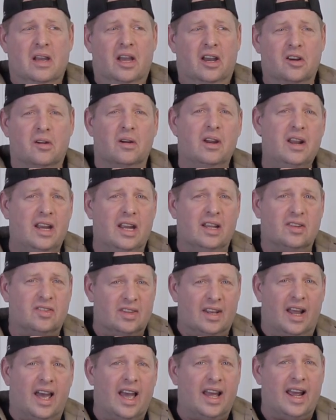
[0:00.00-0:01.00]

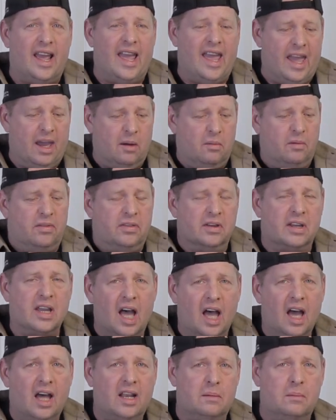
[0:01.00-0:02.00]
ingredients that I had with the
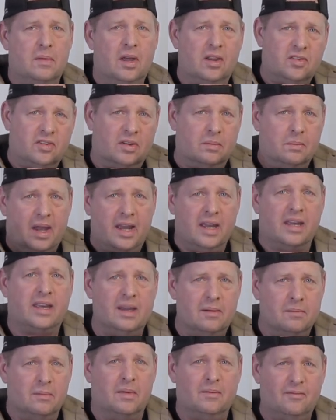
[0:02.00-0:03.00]
condiments to make
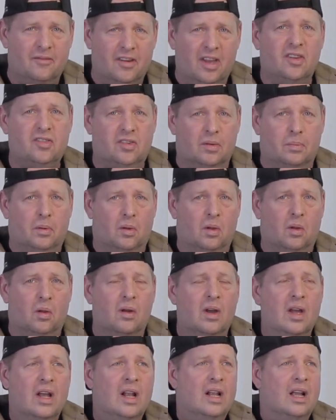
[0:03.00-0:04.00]
him
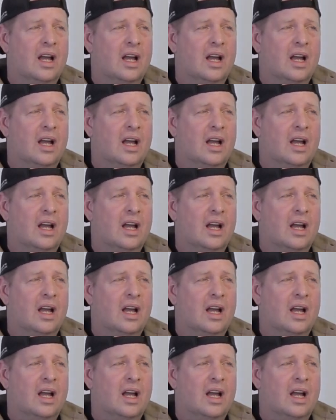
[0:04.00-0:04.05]
invisible.